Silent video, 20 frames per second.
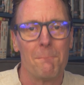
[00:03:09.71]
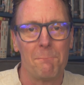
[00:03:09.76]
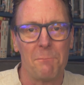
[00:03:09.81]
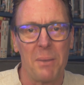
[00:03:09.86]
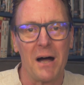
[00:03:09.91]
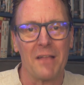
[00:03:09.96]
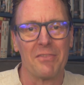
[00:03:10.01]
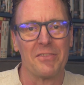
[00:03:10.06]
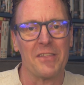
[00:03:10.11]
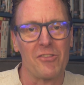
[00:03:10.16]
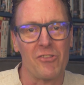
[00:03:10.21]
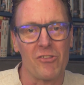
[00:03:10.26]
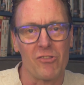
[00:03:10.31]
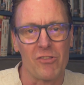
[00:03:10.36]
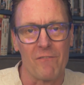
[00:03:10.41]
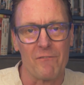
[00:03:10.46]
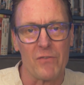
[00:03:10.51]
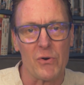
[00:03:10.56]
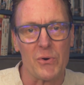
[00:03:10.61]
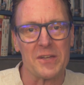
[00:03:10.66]
But this is
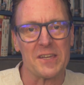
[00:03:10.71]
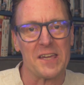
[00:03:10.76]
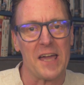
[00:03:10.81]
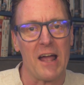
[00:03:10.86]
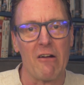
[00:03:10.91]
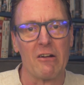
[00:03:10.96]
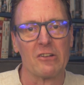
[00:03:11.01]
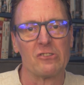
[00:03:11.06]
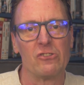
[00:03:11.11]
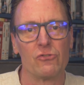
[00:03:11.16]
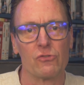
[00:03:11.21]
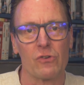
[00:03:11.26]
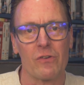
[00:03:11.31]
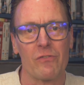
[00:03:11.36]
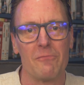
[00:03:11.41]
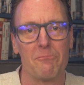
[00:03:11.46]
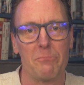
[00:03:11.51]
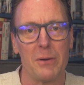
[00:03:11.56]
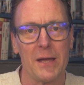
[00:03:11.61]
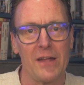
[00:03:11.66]
a very
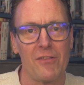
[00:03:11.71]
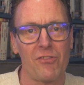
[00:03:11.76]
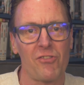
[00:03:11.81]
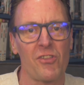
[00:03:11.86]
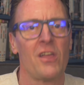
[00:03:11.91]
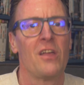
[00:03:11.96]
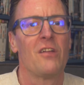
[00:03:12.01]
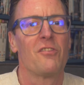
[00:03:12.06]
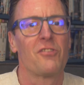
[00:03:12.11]
character-driven piece,